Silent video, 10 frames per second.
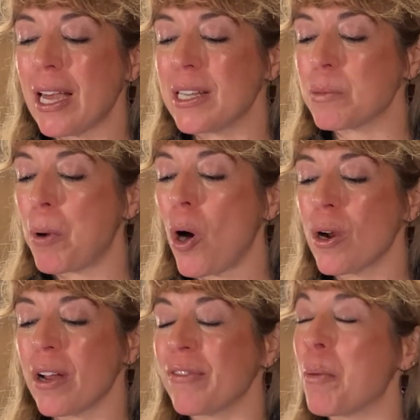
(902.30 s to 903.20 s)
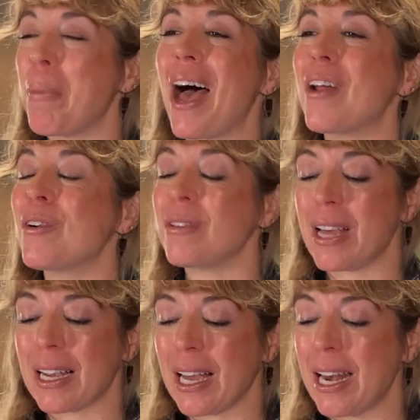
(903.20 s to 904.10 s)
is part of the pattern
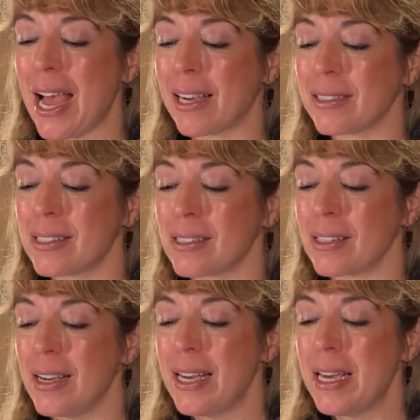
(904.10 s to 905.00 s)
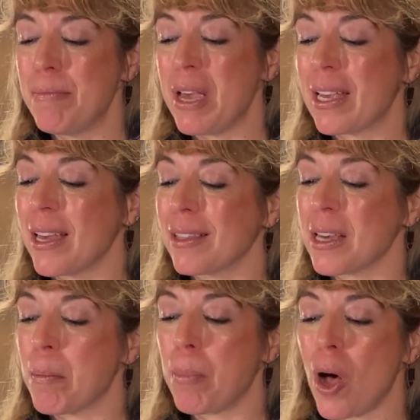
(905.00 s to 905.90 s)
that connects, making the
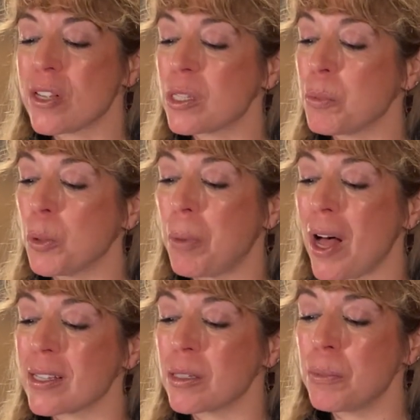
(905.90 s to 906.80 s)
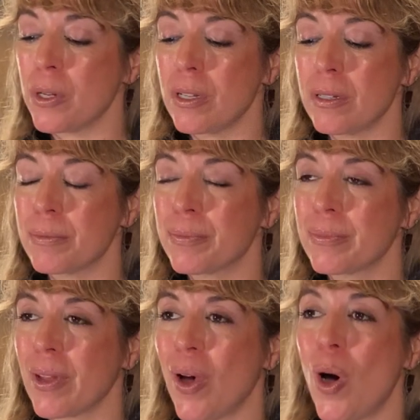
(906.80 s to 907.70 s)
impossible possible,
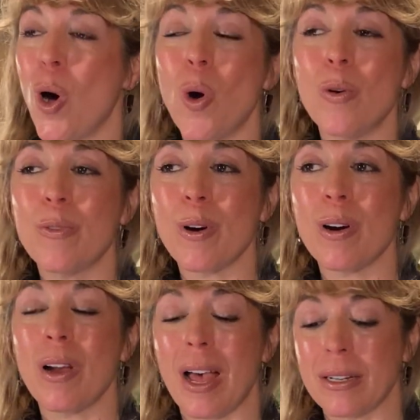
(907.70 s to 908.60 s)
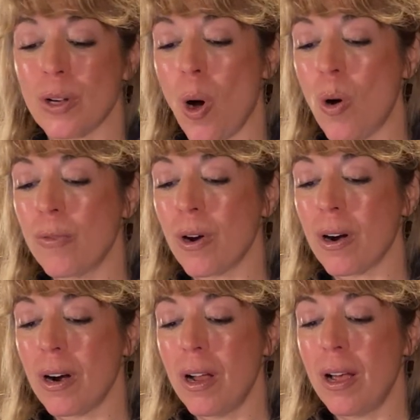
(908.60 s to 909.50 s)
over and
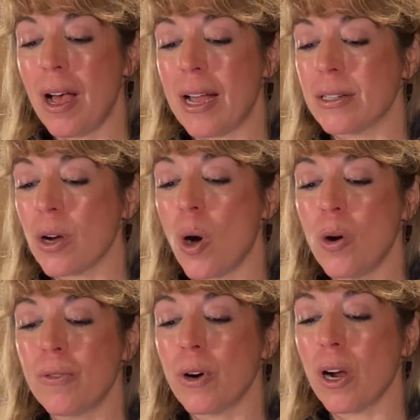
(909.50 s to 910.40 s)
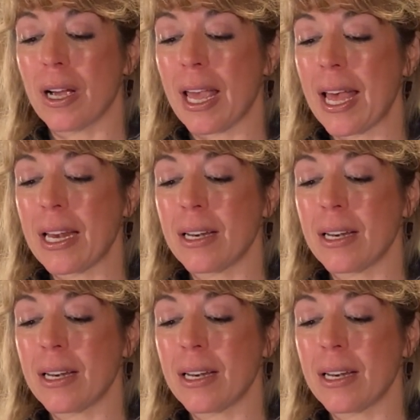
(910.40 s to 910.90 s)
over and over again.